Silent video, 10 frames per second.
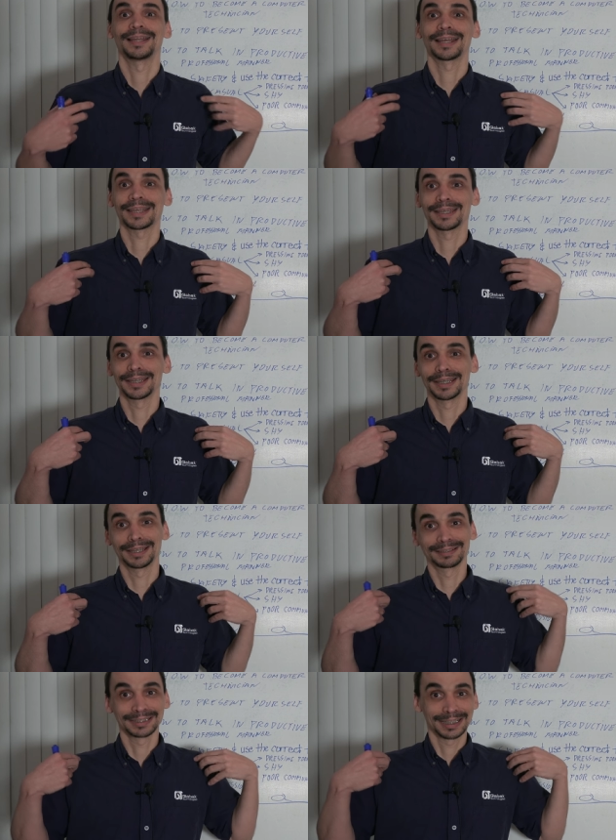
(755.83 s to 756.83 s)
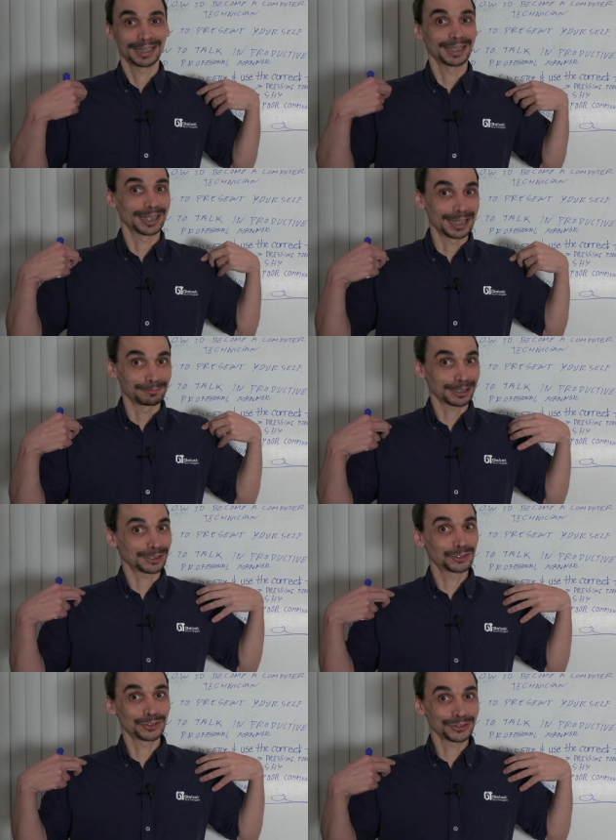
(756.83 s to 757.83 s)
like a, a Gabak
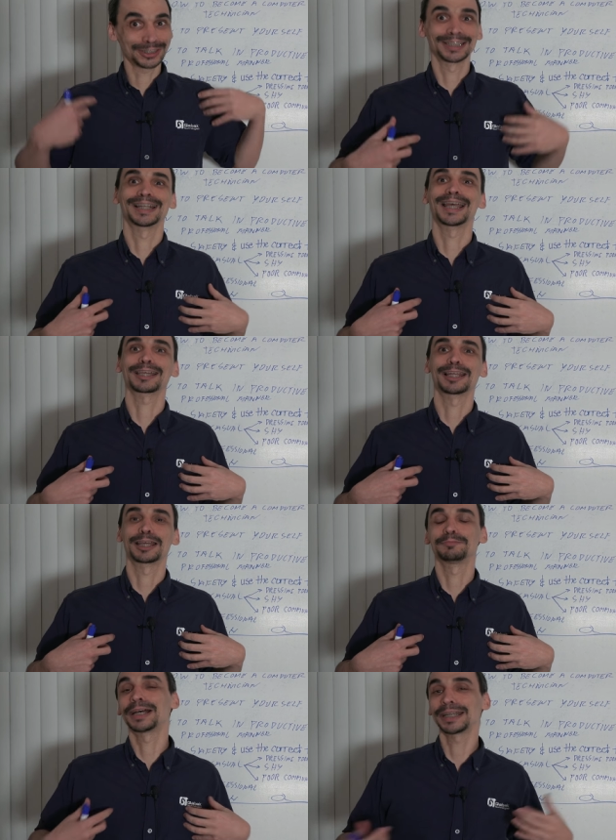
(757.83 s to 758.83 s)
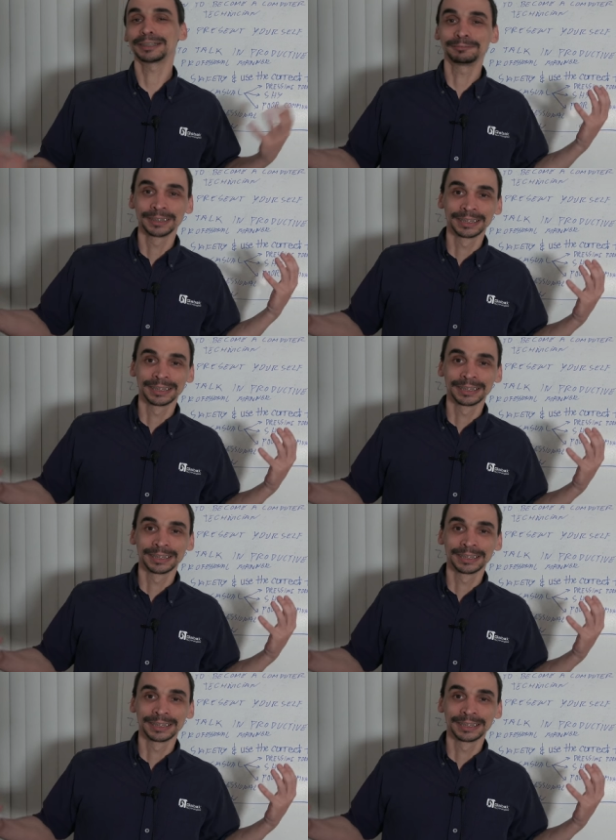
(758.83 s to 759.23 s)
shirt like, like mine,